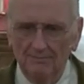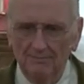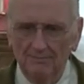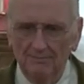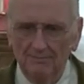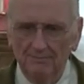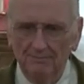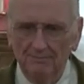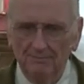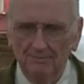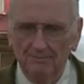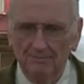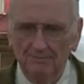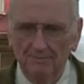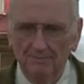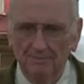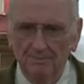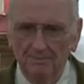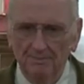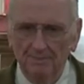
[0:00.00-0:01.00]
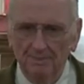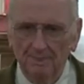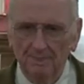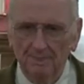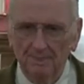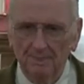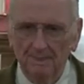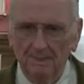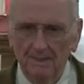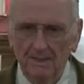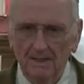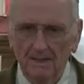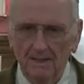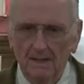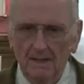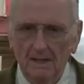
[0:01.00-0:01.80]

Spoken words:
No one is speaking in this clip.